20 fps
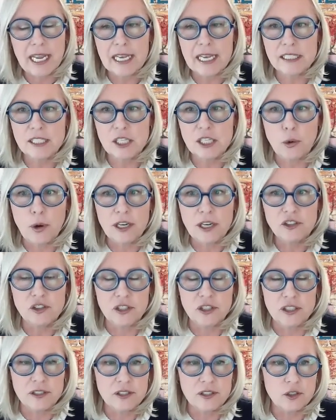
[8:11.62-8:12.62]
has any
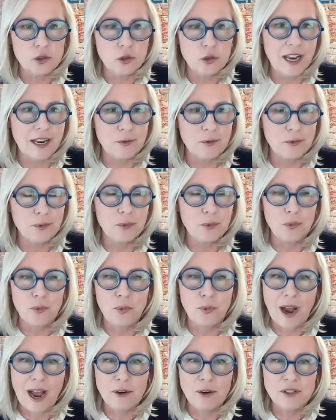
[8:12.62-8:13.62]
questions, Trent,
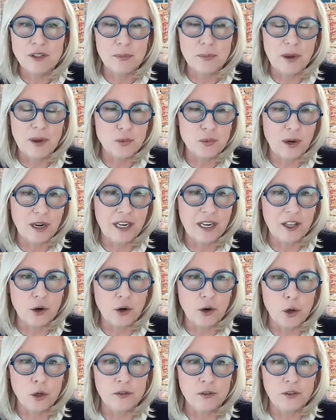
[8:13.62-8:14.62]
how's the best way to get
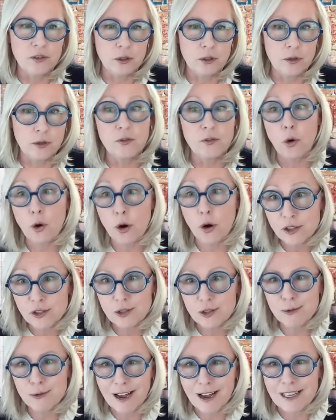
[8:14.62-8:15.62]
a hold of you? Of course,
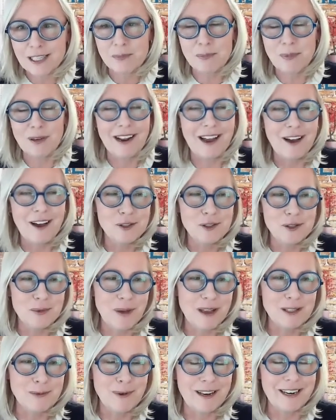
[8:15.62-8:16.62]
through us, but how's the
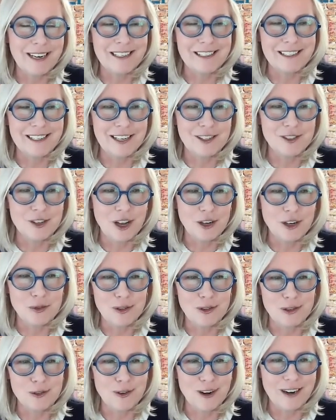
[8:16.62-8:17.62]
best way to get in touch
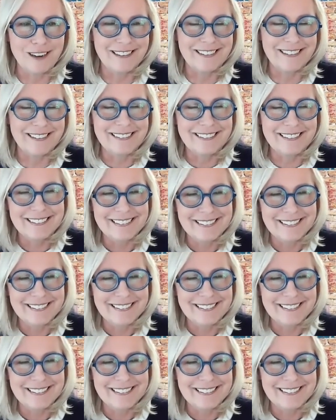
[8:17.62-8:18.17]
with you directly?